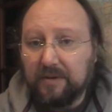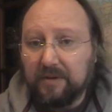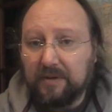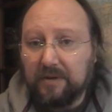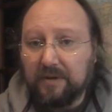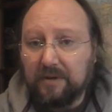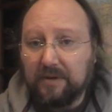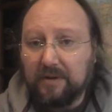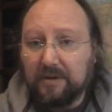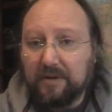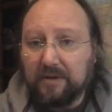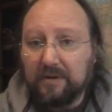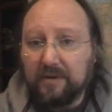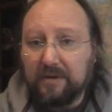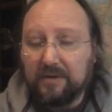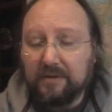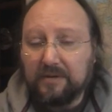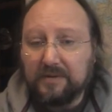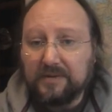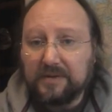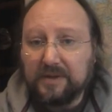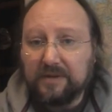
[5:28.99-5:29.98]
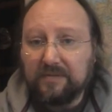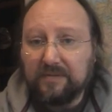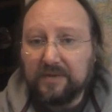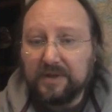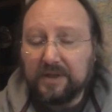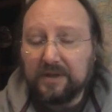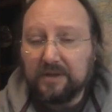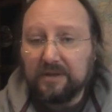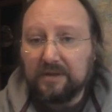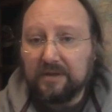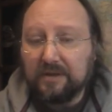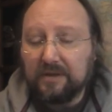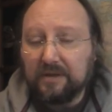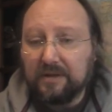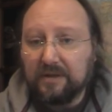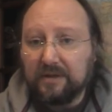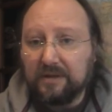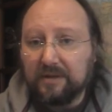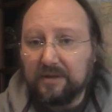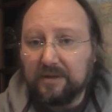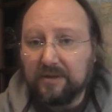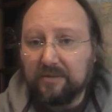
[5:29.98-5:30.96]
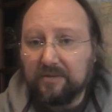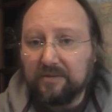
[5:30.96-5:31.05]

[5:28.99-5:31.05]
I